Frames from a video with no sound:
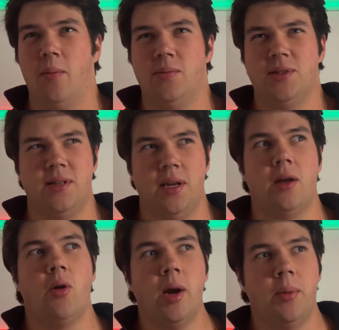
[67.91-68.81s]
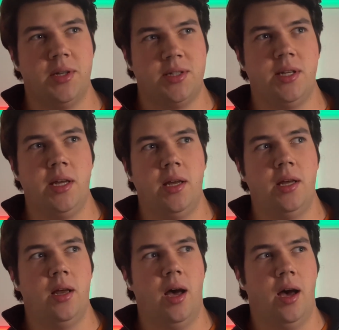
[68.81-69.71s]
Just incredible to
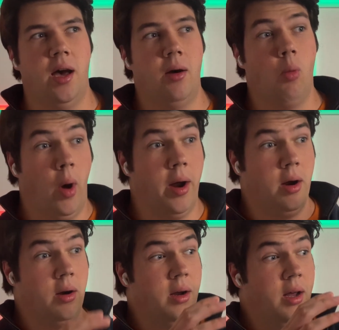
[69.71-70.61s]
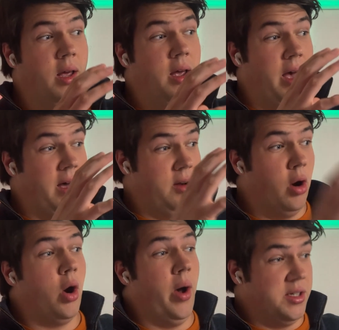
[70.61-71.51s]
see where
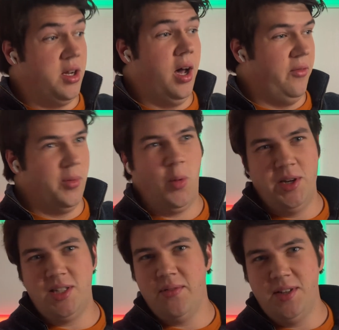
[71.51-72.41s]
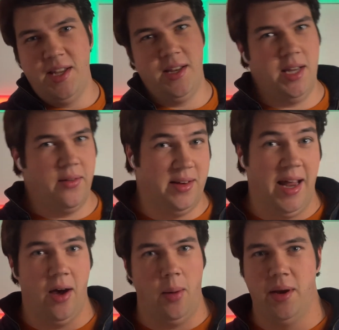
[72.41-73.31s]
NOCO has gone from 2017 to even
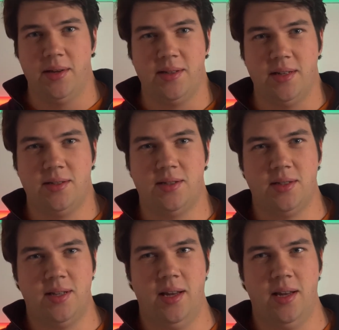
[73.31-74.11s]
now. I mean, it's just